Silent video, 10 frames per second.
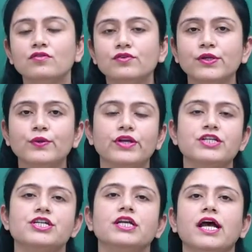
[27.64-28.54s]

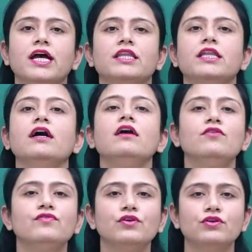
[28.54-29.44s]
nutrition and the
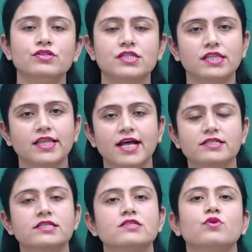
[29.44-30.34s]

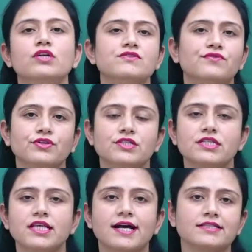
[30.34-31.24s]
photosynthesis. What is
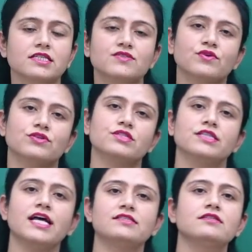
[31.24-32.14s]
photosynthesis?
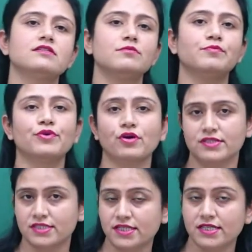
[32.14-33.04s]
Photosynthesis is the
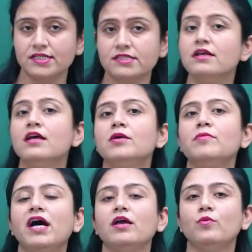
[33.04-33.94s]
process
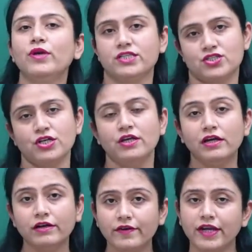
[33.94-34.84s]
by which
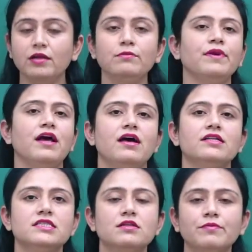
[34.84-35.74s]
green
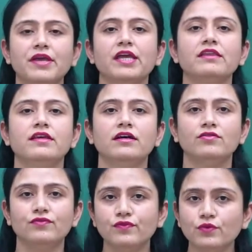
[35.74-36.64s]
plants make their
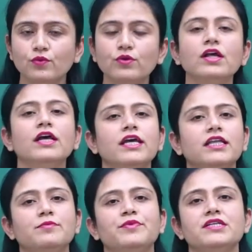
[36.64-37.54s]
food in
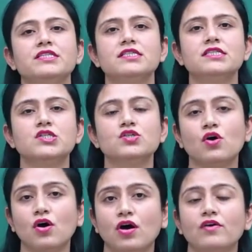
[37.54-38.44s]
the presence
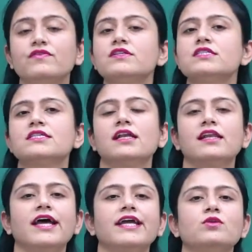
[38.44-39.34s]
of
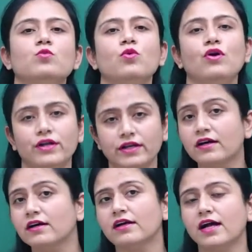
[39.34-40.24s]
sunlight,
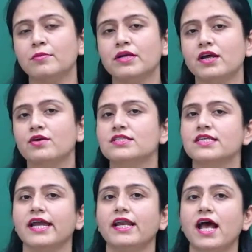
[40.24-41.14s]
water, carbon
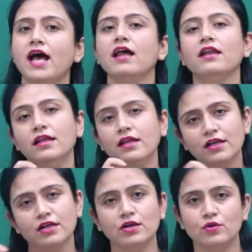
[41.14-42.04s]
dioxide and
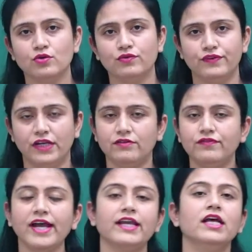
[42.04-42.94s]
chlorophyll.
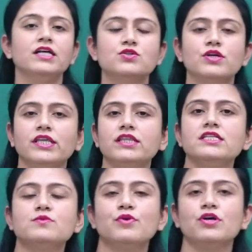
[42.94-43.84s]
Fine. So, in
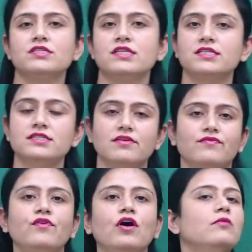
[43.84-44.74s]
this process, they
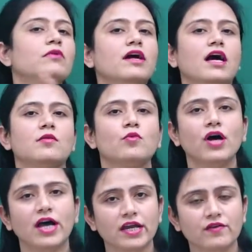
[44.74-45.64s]
form
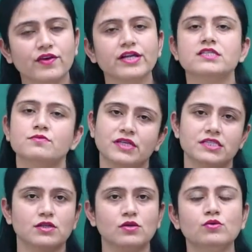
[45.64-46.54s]
carbohydrates,
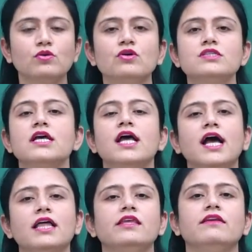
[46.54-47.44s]
means glucose,
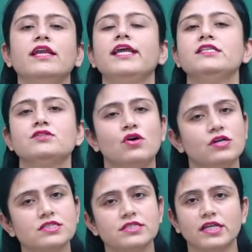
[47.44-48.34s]
and they release
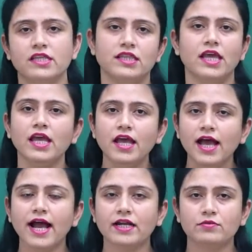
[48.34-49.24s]
oxygen in the
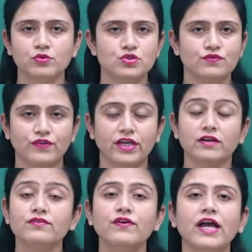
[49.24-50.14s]

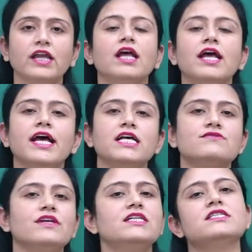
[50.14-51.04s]
atmosphere. Fine. As
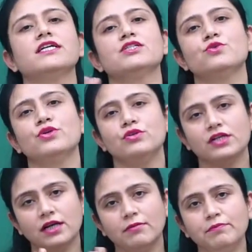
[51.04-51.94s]
well as I told you the
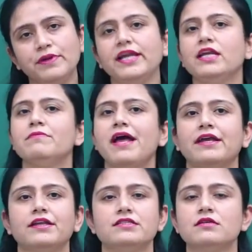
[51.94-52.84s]
complete
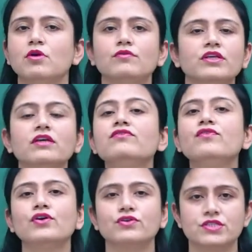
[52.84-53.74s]
mechanism of the
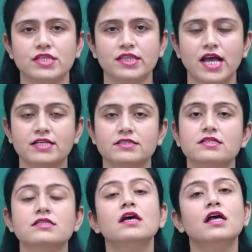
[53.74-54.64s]

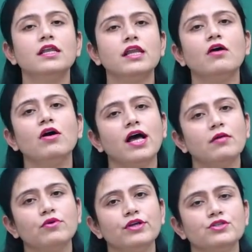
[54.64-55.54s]
photosynthesis. Now, I
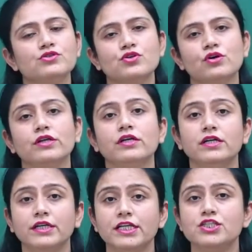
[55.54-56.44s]
am going
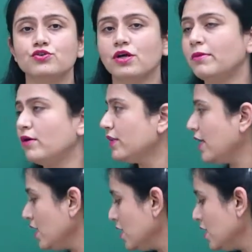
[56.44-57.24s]
to teach you about the